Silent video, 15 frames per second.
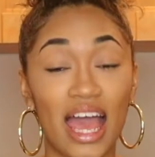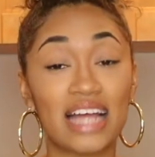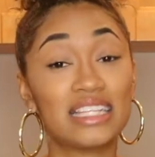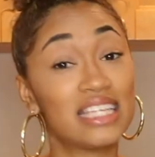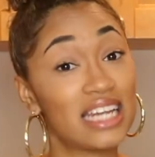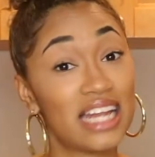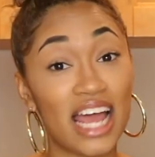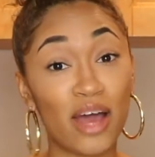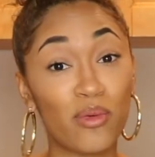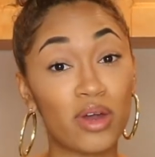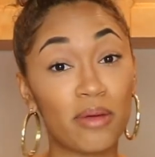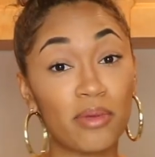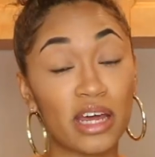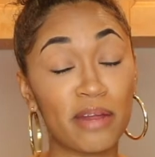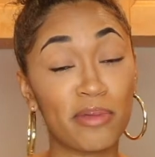And today what
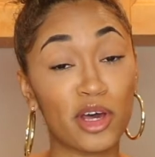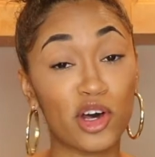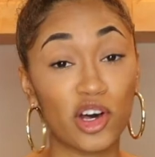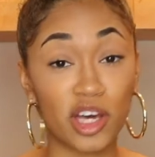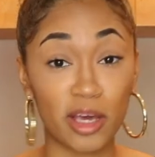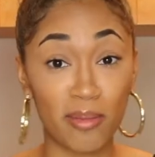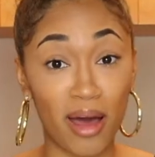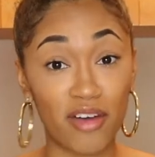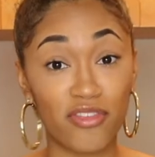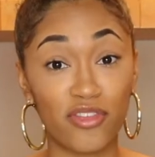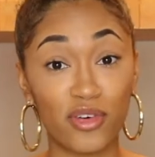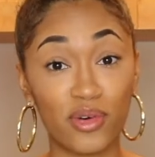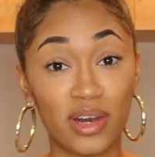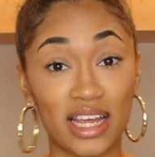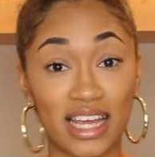I'm going to be cooking my
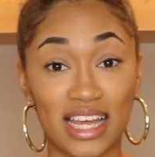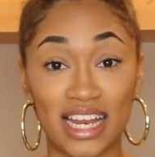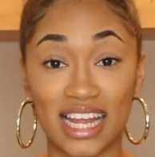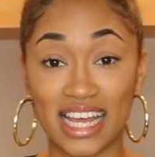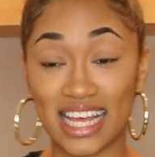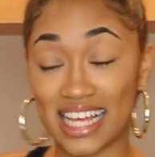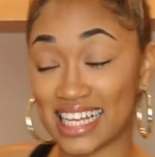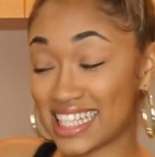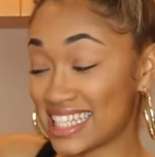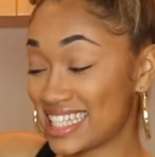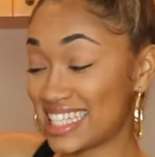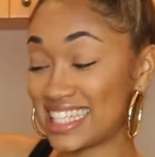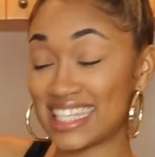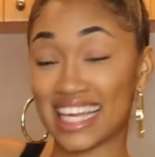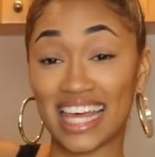food in
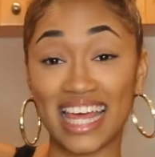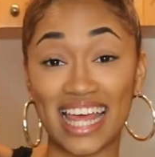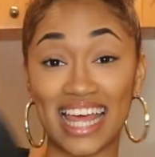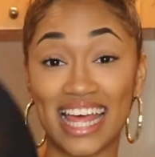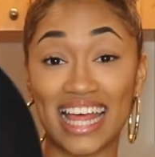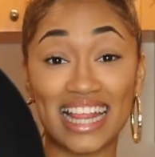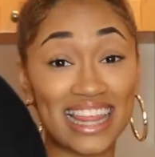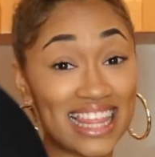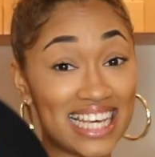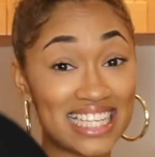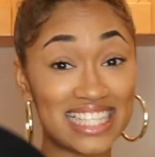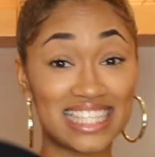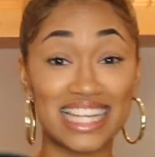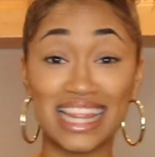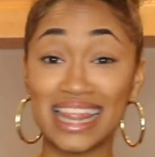is
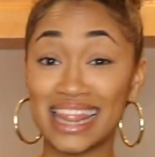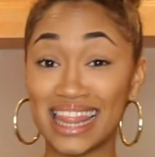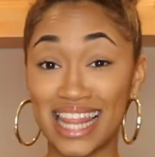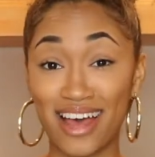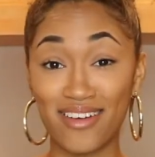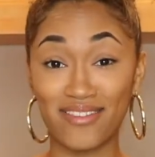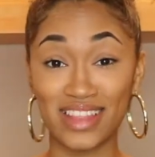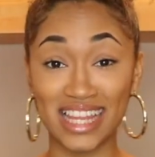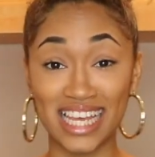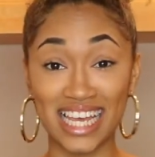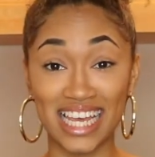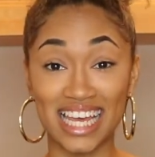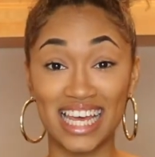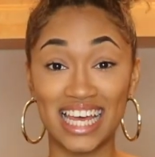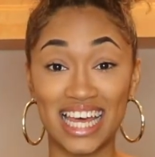this
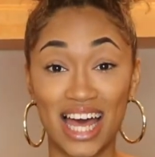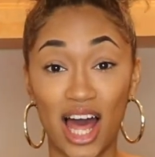lovely